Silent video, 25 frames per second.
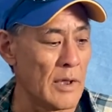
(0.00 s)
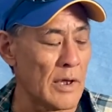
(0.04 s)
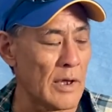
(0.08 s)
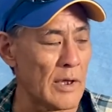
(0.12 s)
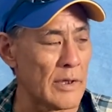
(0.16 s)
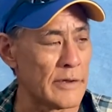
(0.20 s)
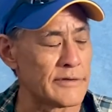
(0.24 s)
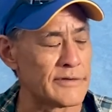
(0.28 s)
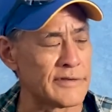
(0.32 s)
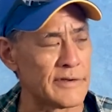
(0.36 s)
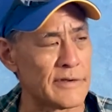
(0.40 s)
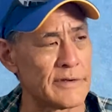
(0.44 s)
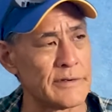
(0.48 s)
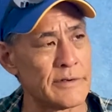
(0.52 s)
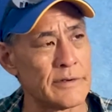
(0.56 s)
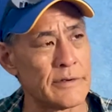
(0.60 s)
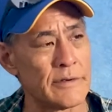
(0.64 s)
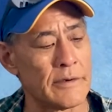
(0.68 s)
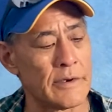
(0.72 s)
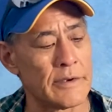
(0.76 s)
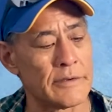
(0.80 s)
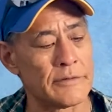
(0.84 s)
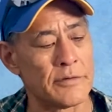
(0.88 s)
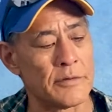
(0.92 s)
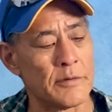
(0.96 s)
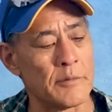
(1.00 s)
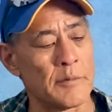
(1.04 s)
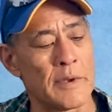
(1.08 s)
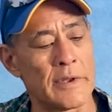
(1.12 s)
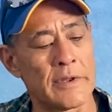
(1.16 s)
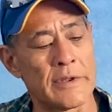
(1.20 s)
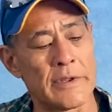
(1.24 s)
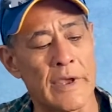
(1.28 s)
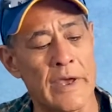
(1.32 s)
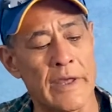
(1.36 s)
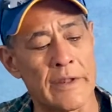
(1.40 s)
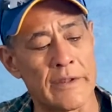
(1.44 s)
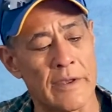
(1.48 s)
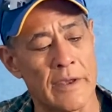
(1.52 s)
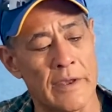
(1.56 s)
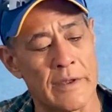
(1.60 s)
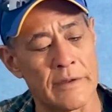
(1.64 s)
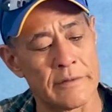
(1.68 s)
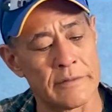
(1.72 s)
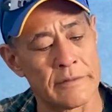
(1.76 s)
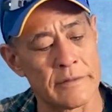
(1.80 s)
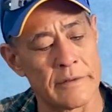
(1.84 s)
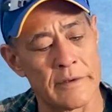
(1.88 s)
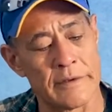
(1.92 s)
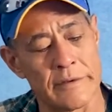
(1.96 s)
I said, you know, I told my dad that,
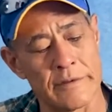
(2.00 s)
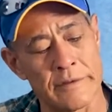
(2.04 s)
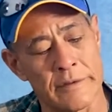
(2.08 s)
and